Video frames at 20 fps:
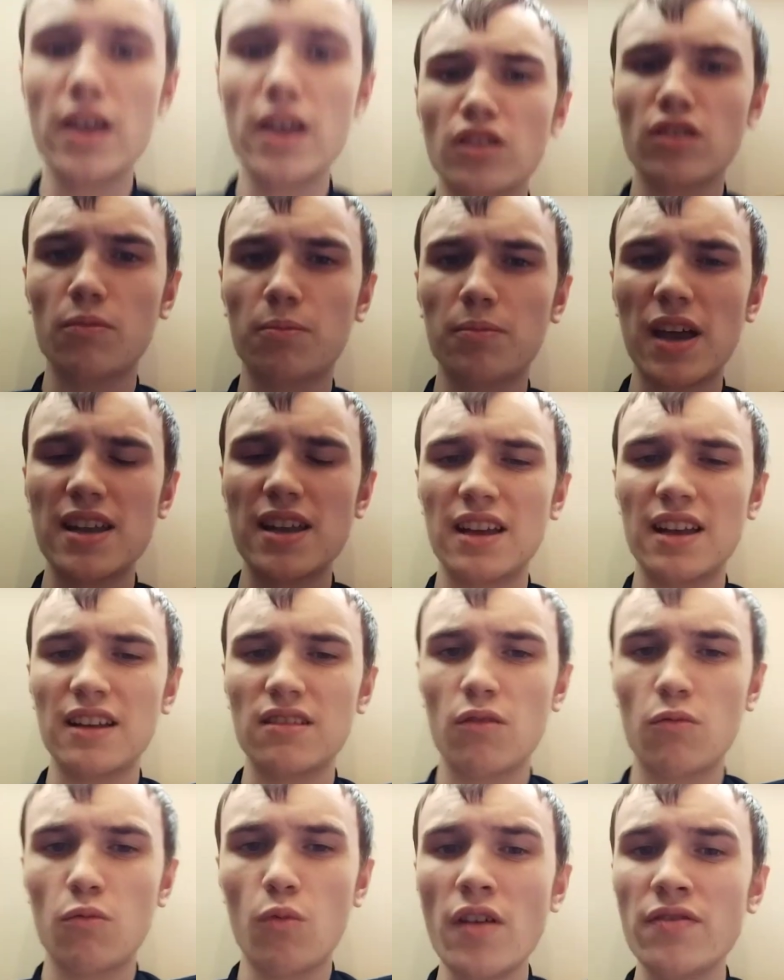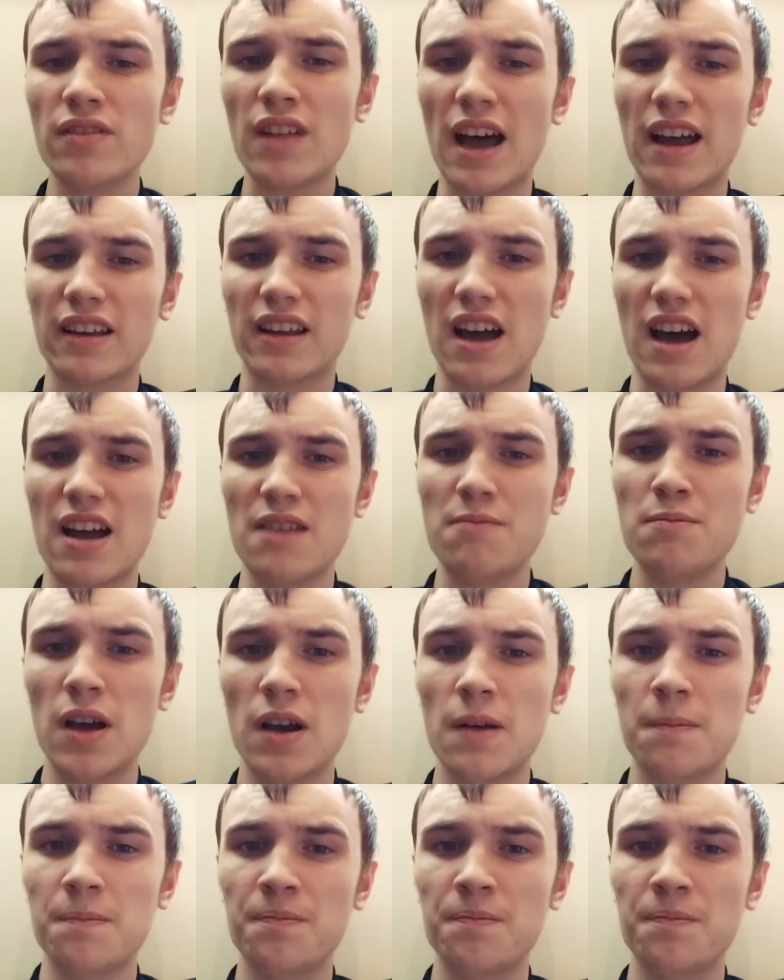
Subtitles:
could have won that game.